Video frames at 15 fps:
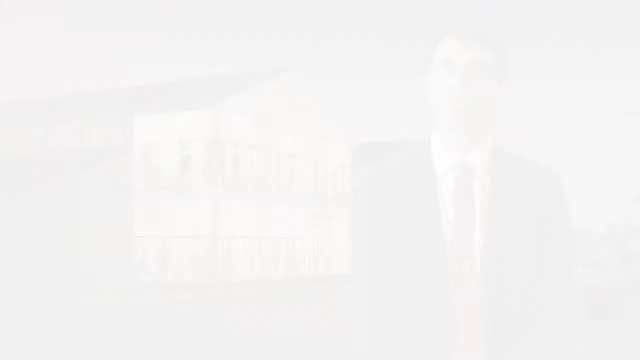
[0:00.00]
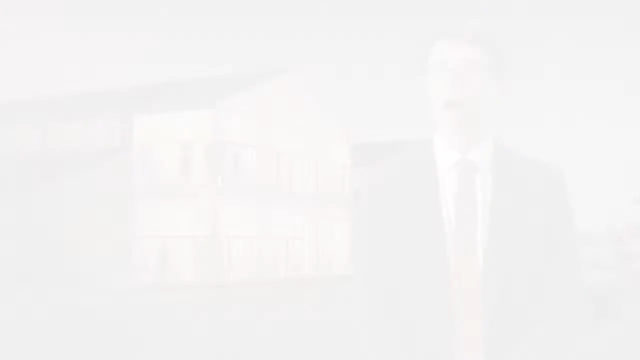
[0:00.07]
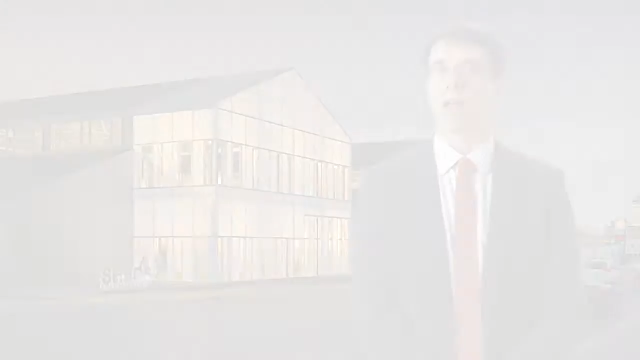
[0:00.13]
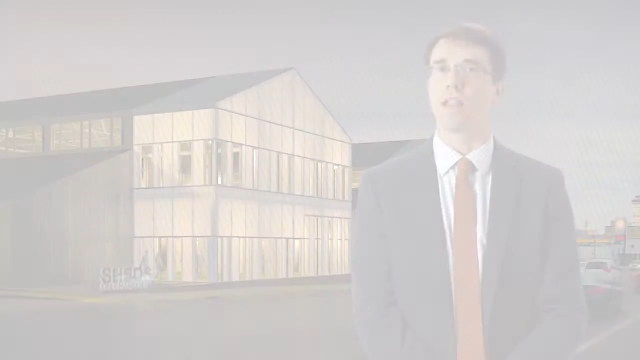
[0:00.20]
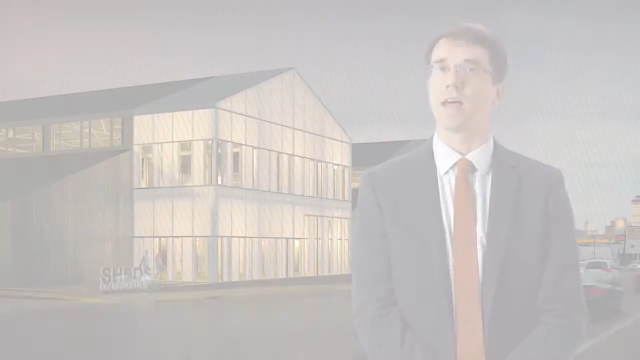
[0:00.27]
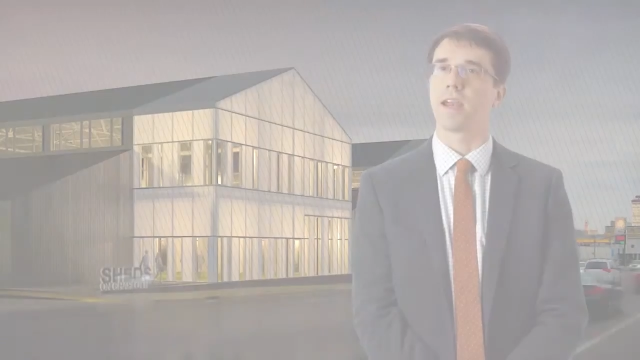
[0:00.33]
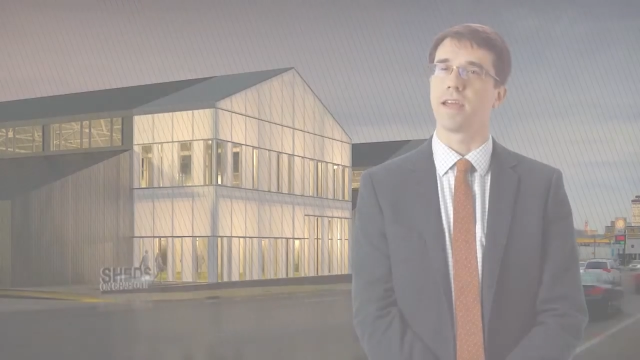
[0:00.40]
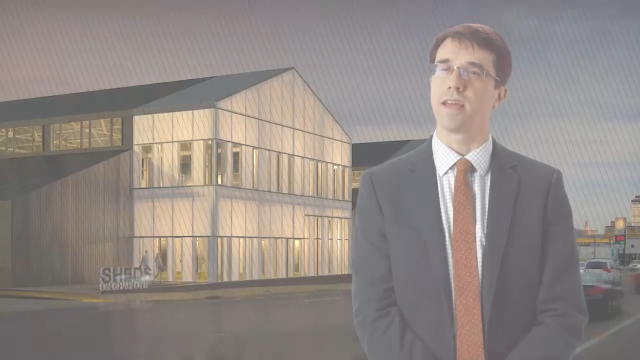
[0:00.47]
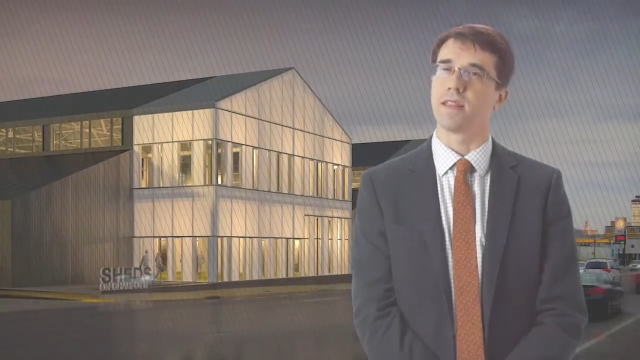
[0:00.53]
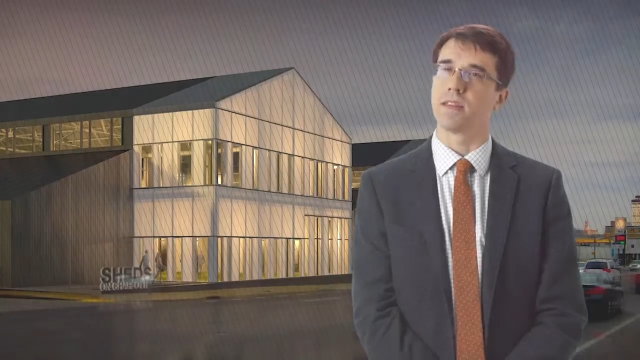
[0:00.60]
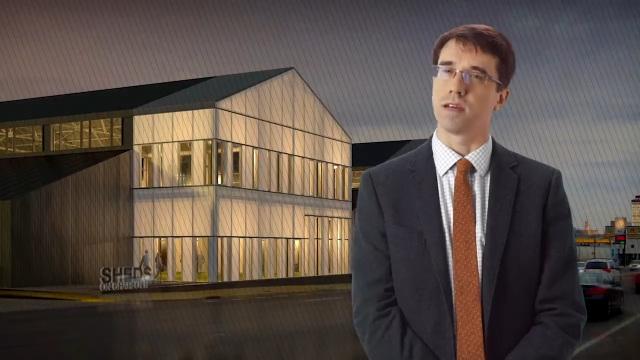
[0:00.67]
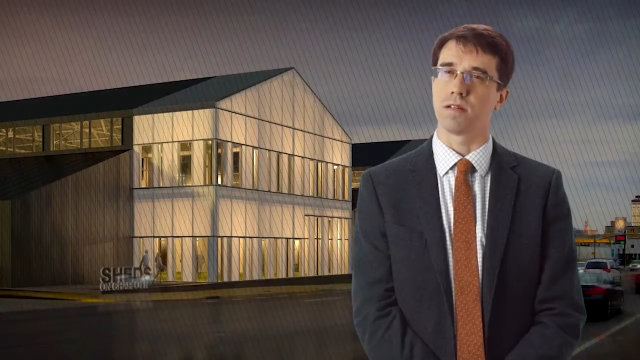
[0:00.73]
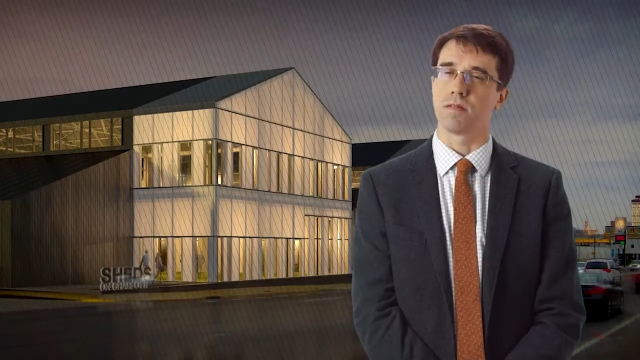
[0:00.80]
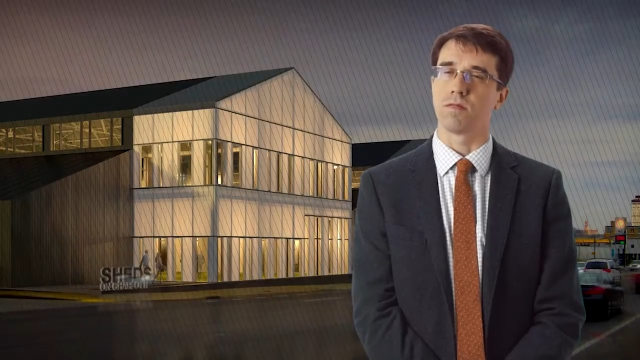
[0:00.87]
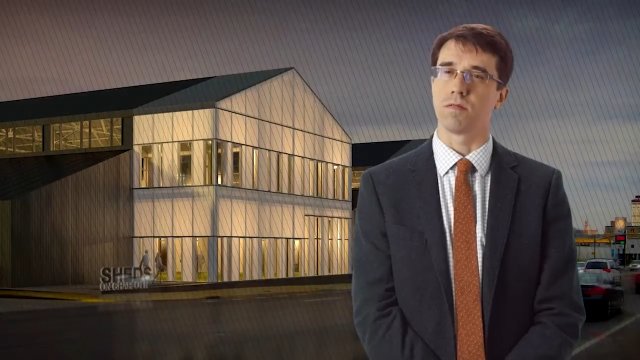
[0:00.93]
A lot in
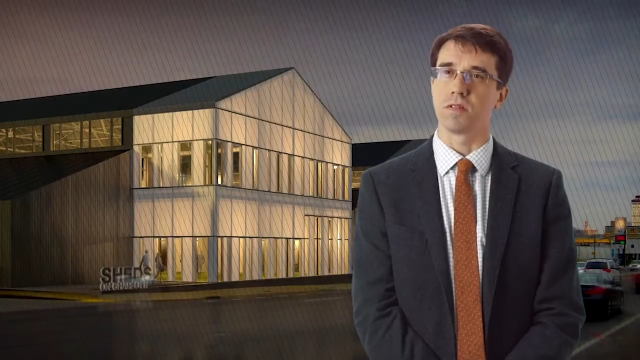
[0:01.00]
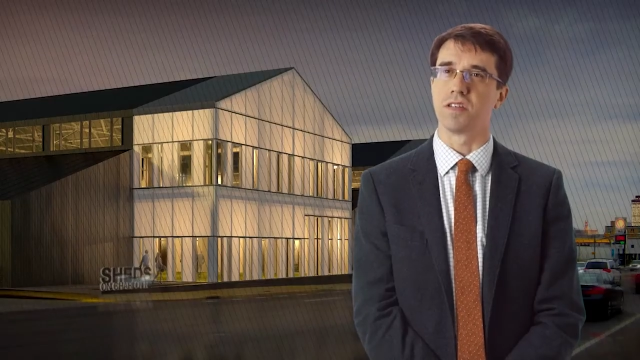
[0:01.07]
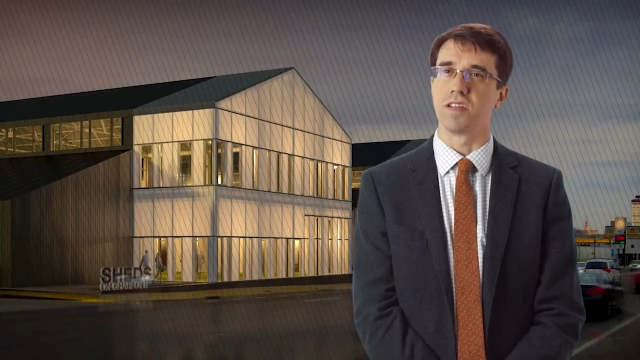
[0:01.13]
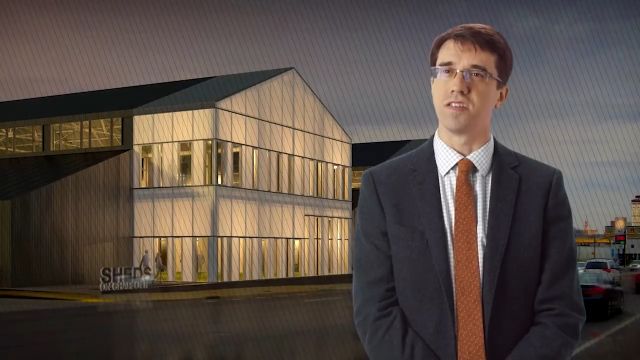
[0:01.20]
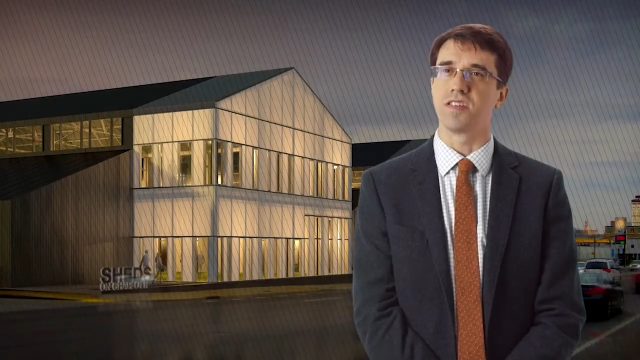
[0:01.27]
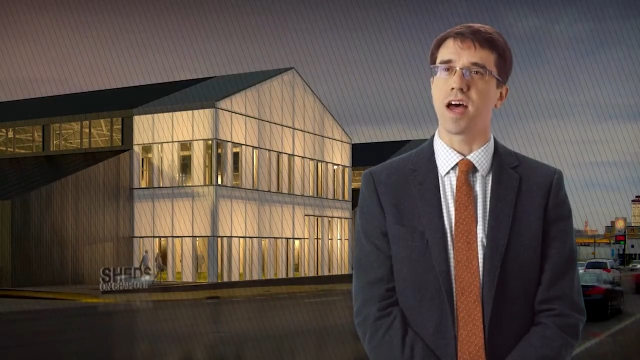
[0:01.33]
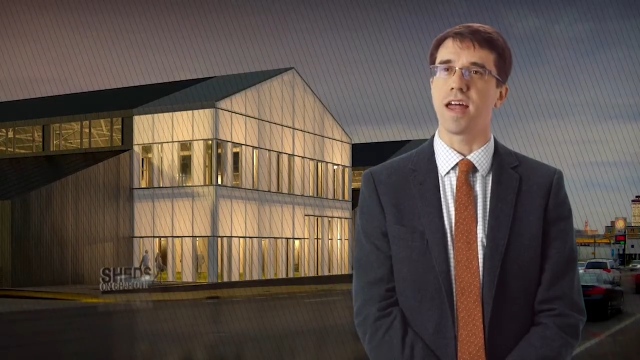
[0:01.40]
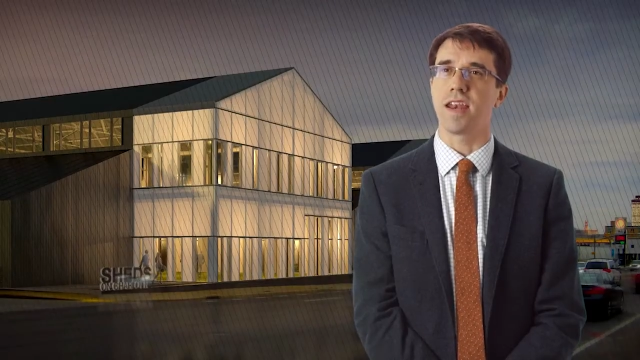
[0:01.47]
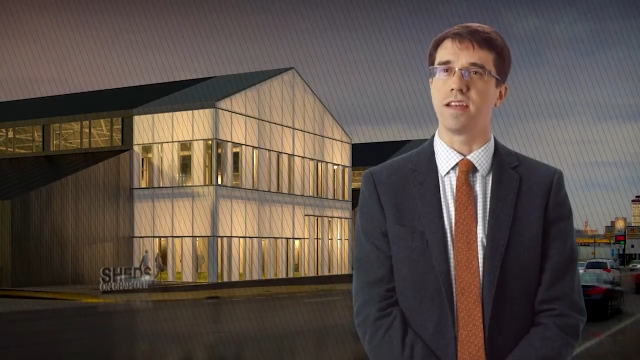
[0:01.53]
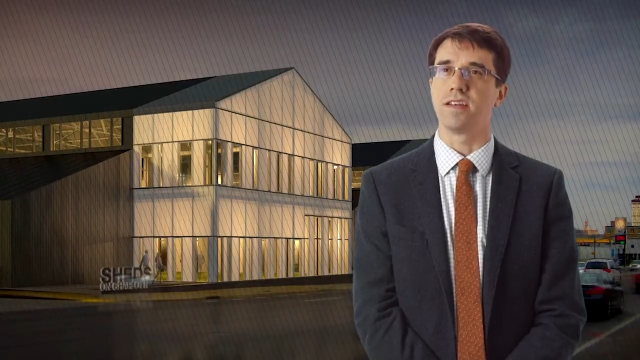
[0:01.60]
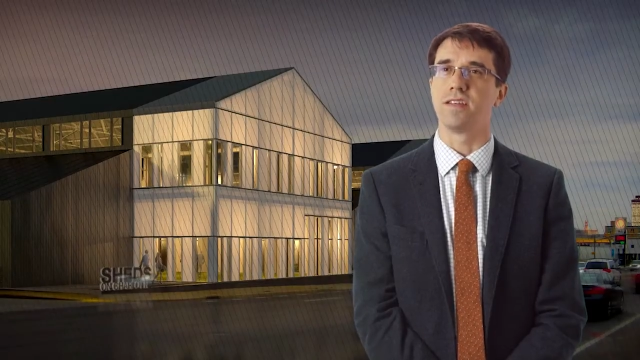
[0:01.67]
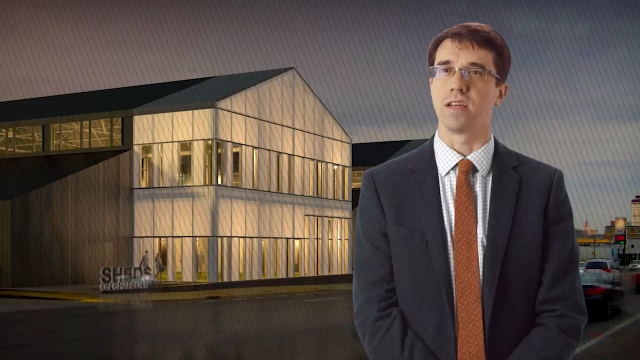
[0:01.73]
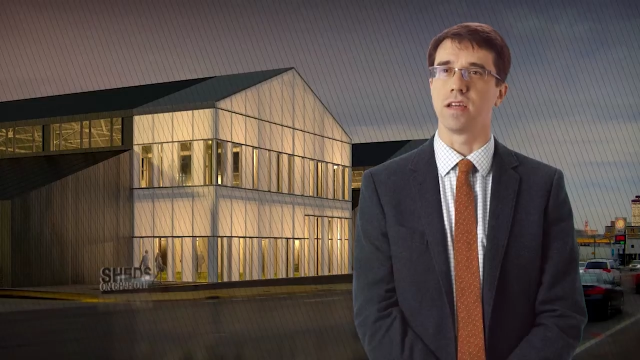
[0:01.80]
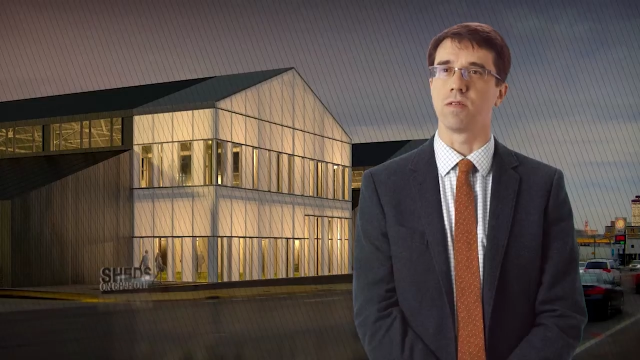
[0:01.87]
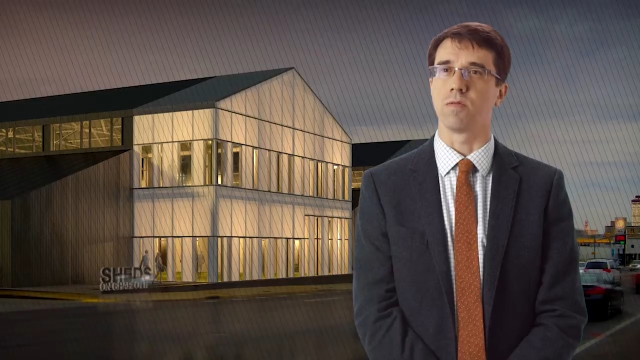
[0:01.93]
the design
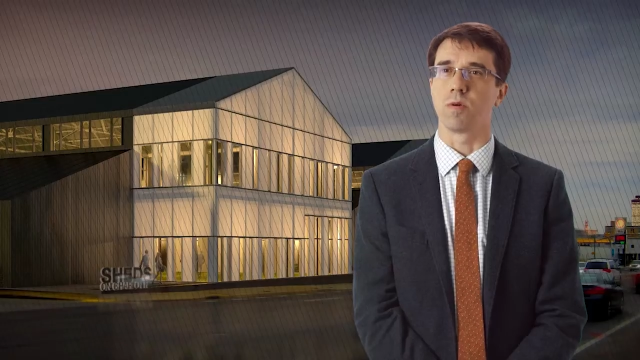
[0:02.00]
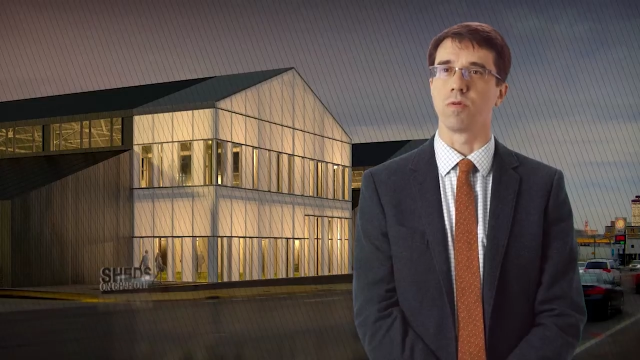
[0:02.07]
intent,